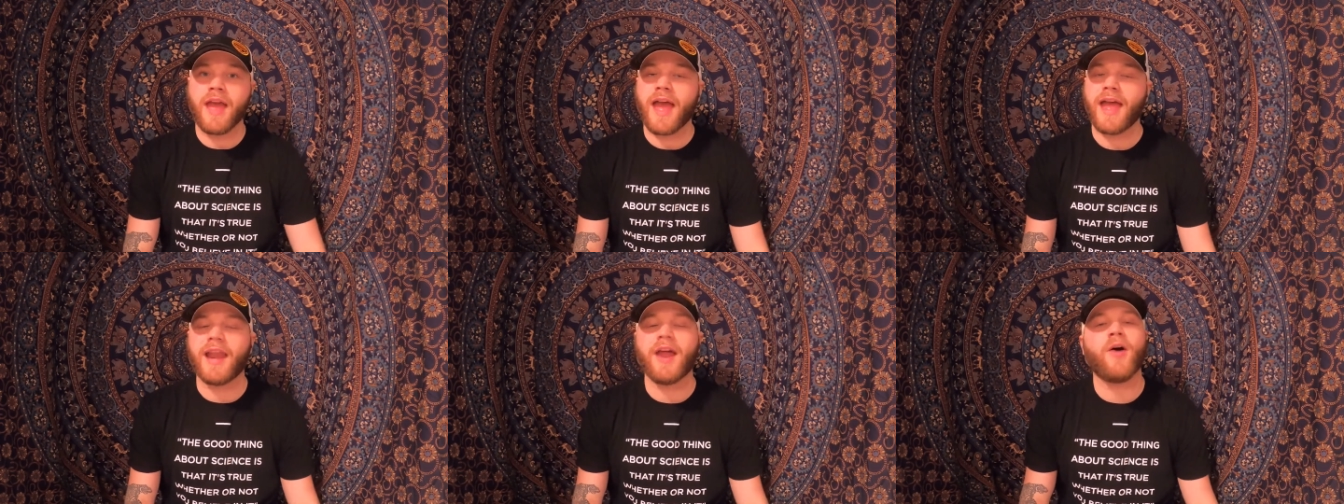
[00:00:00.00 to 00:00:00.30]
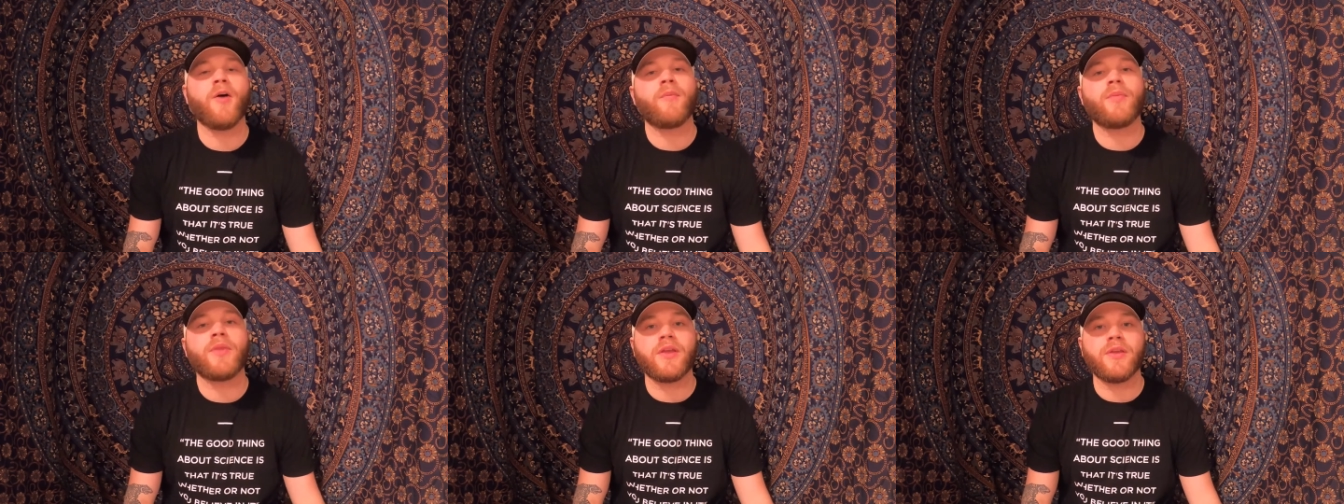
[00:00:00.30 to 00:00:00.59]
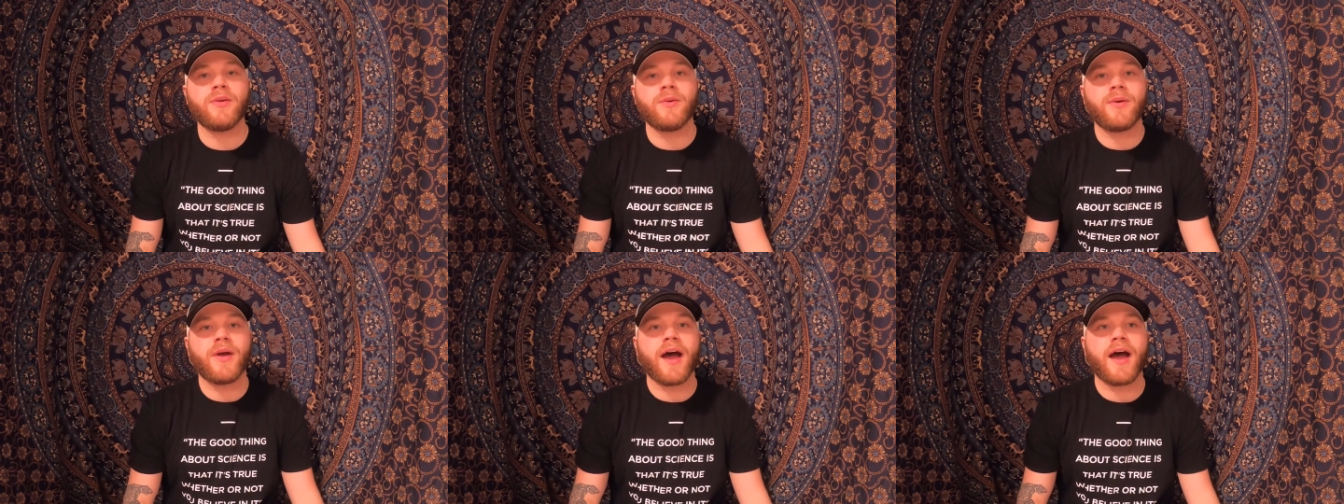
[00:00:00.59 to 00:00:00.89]
and I hope
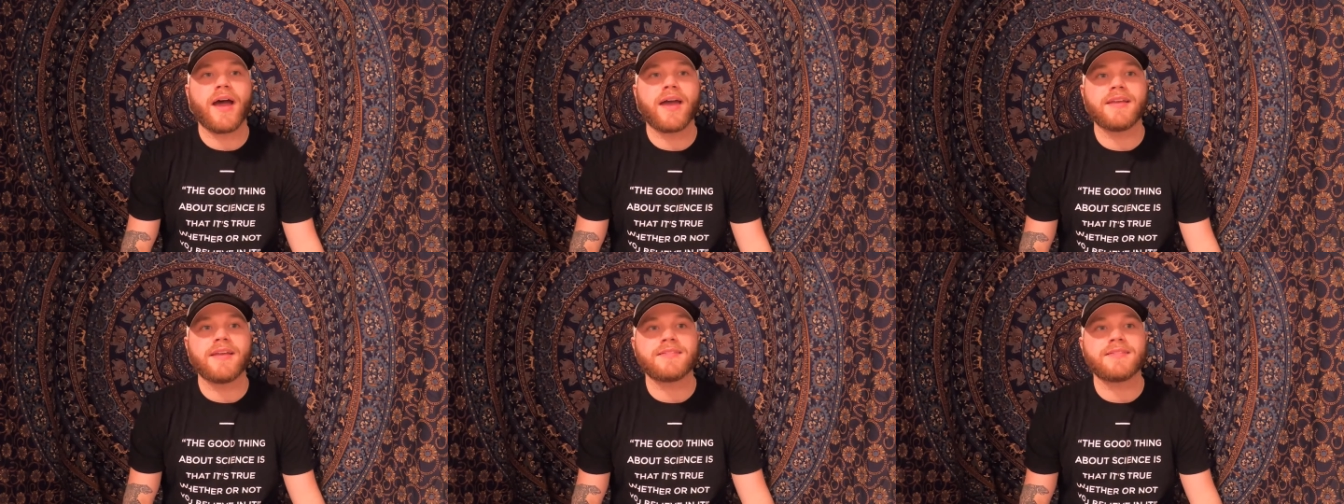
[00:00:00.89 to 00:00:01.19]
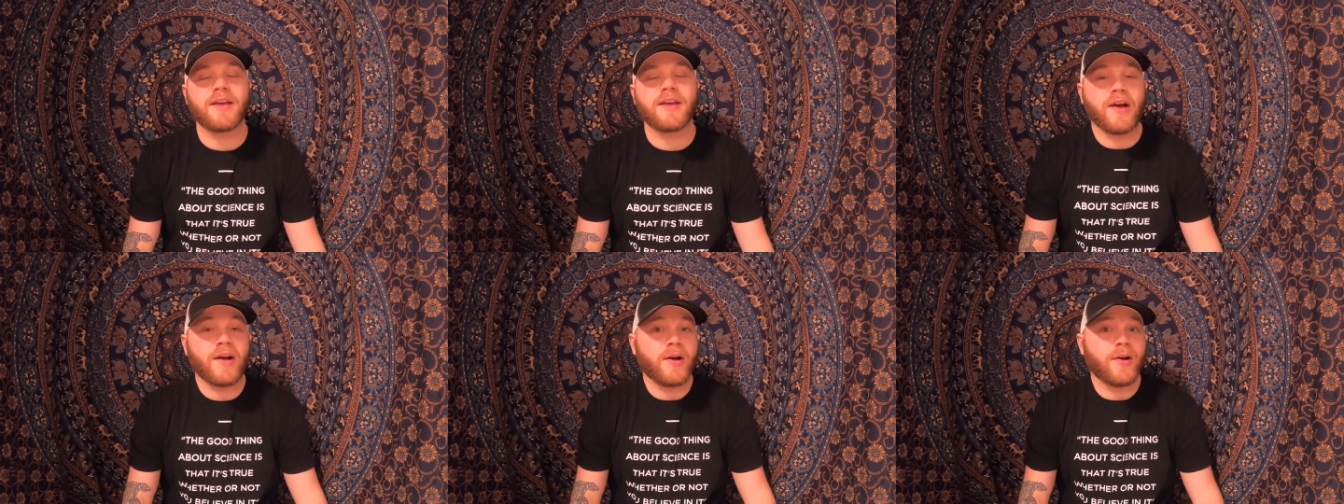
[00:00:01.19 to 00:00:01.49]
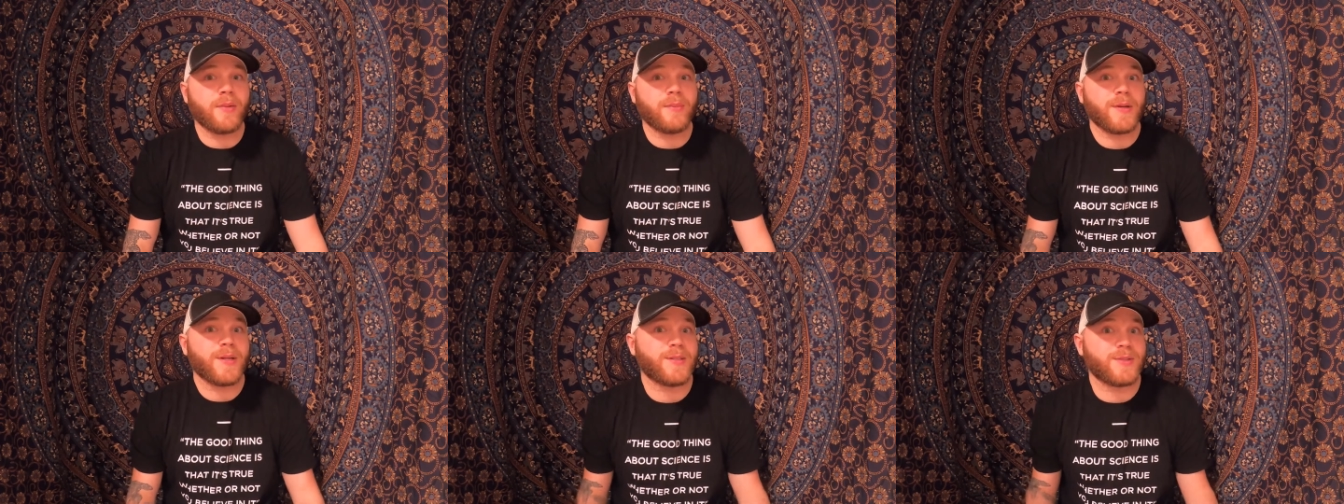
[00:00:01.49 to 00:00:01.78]
that you guys
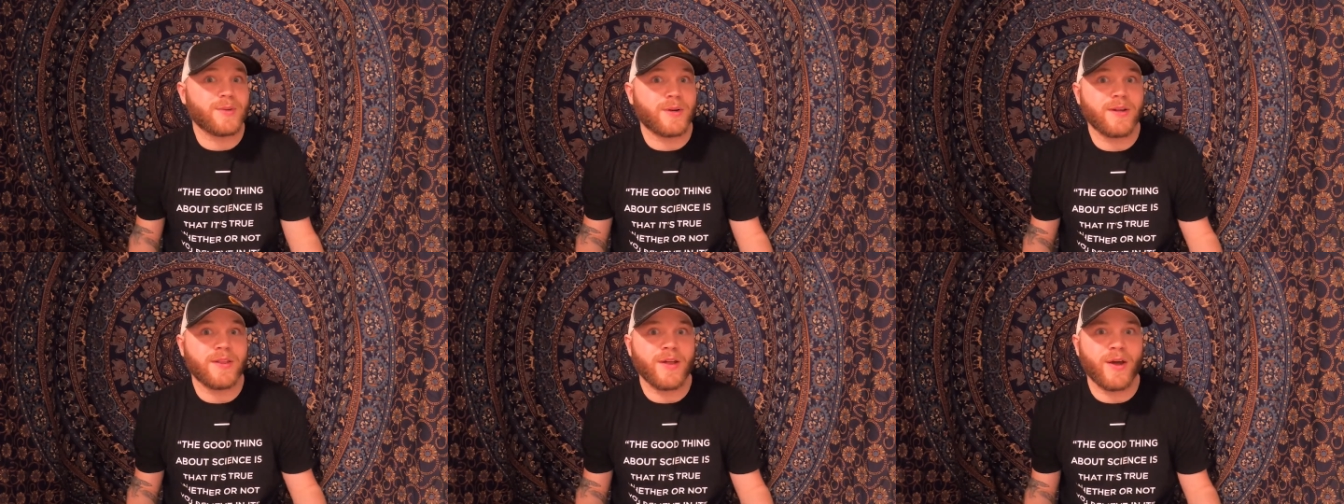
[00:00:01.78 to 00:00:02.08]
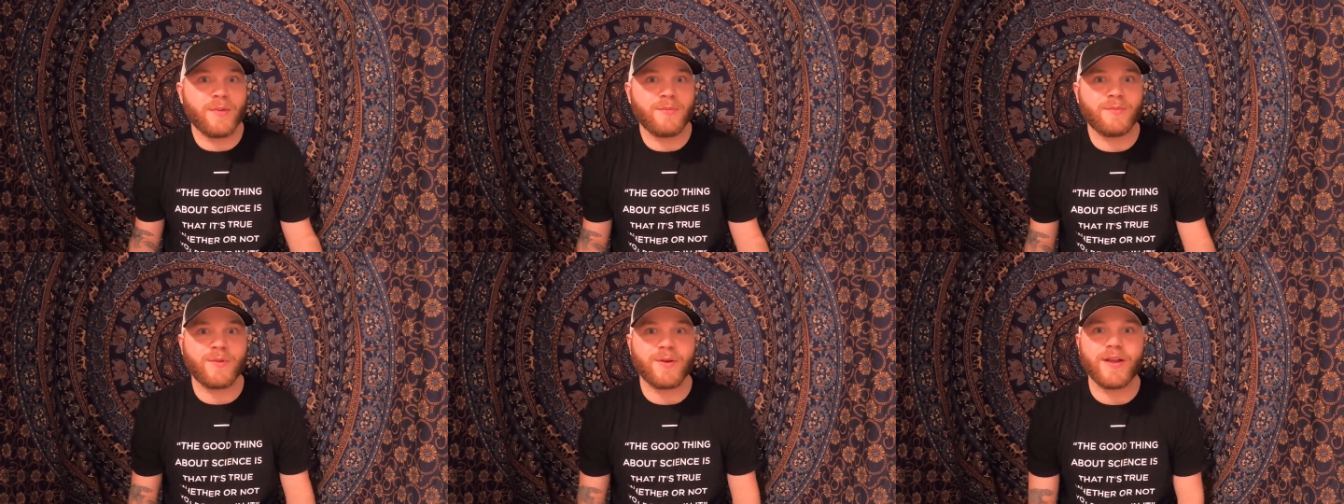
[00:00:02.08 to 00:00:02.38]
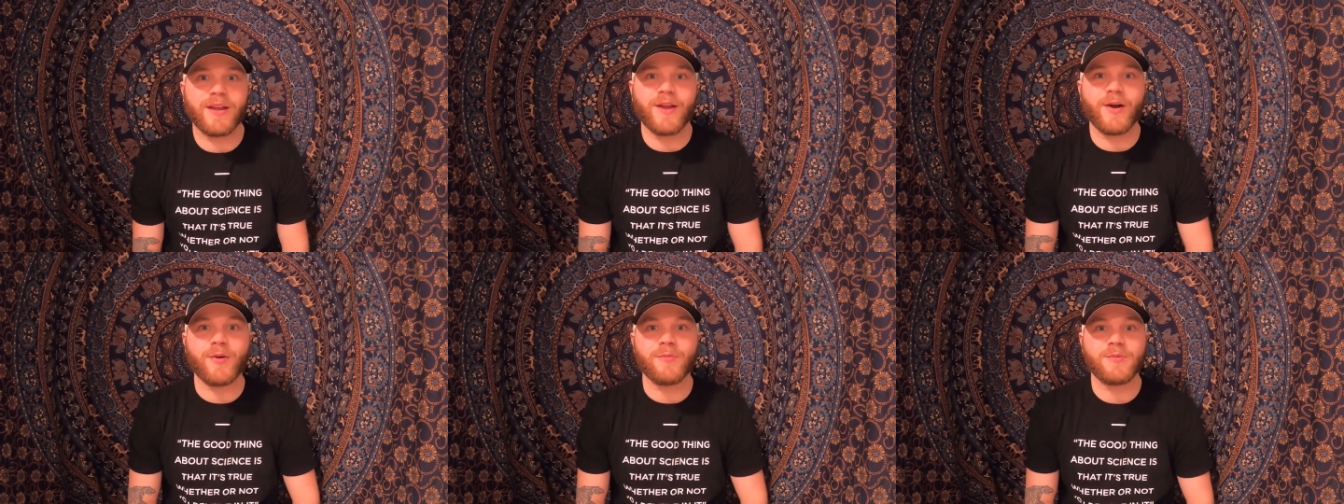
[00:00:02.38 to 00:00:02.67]
enjoy the
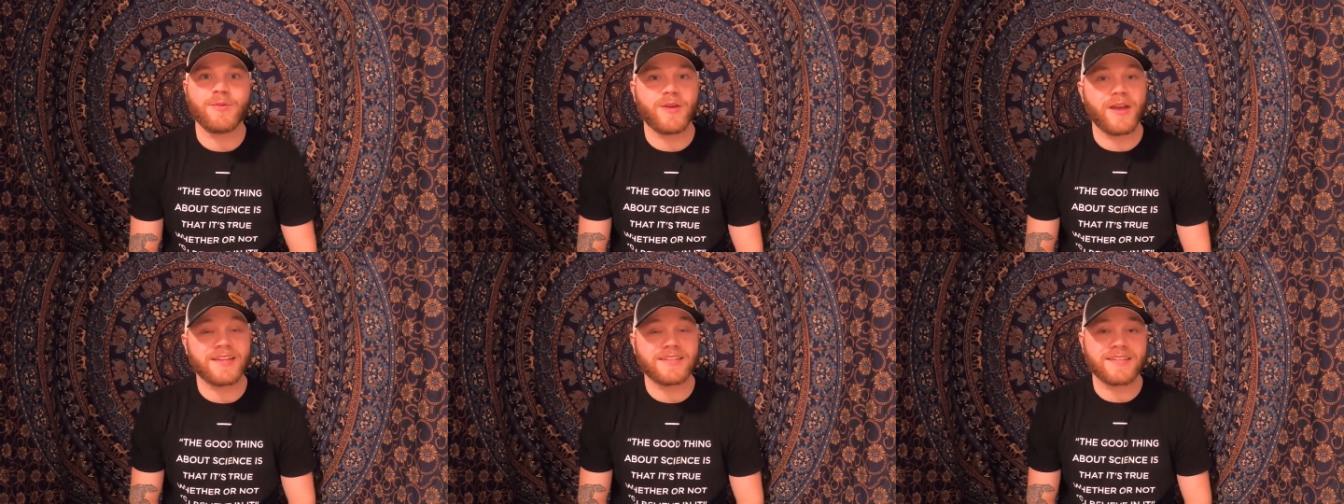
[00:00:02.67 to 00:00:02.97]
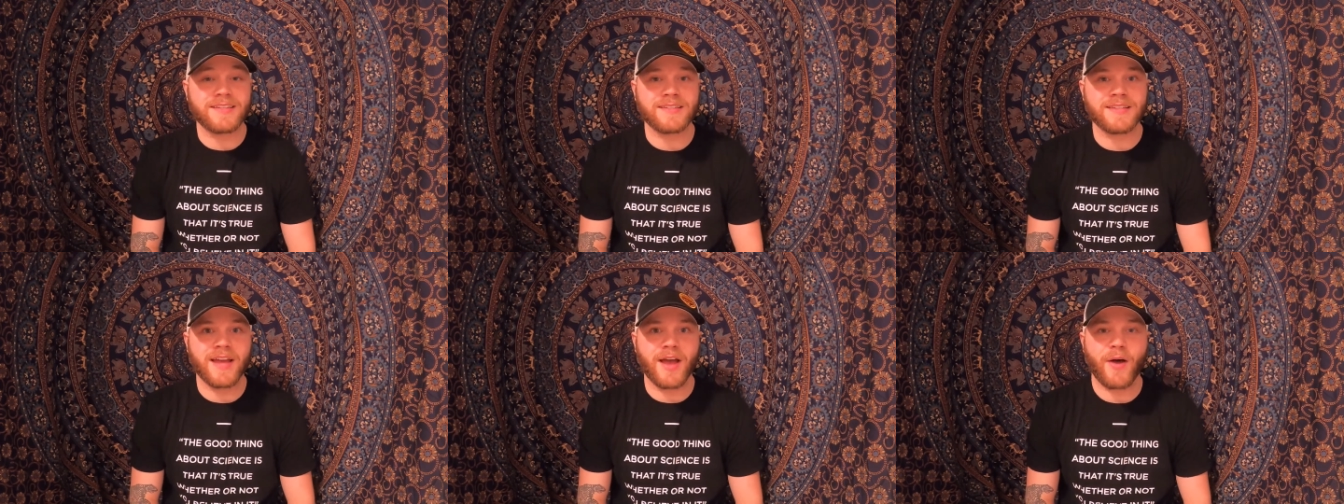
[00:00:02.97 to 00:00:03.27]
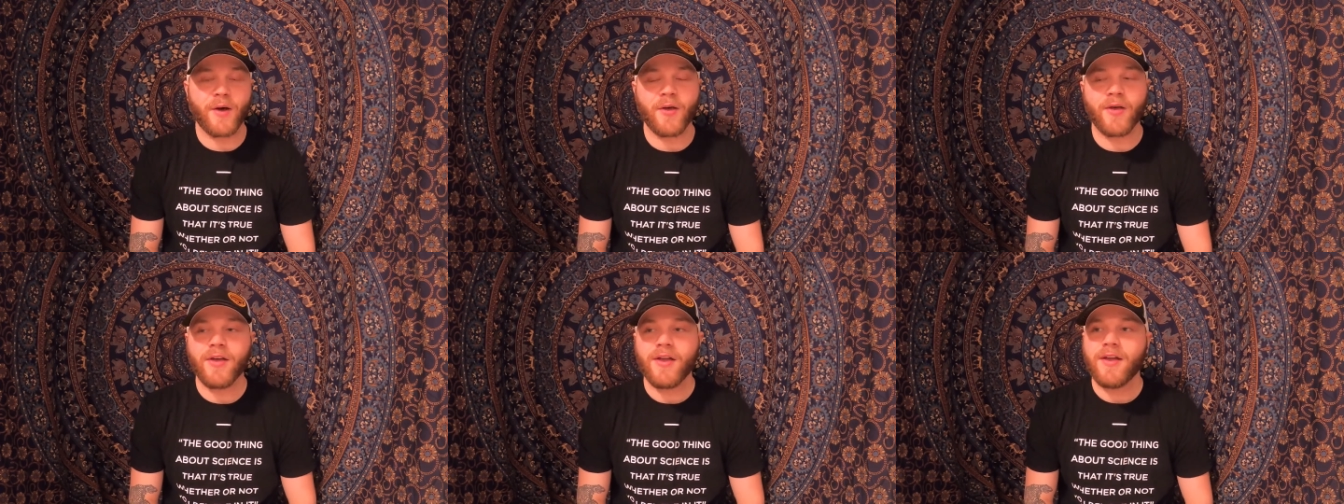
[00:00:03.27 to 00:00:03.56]
upgrade. I hope you guys can
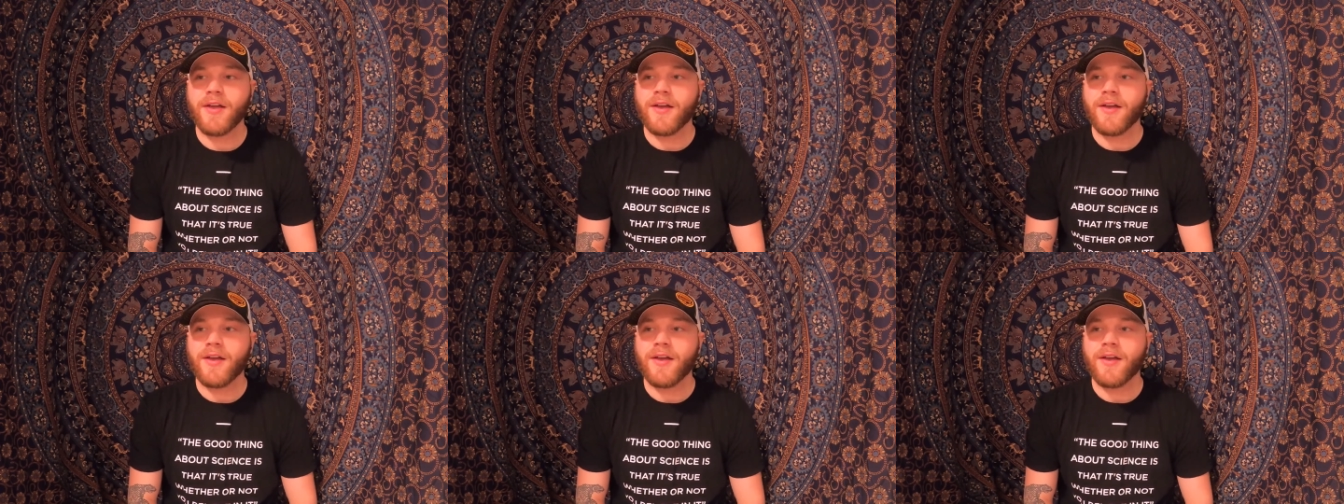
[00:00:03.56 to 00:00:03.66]
tell.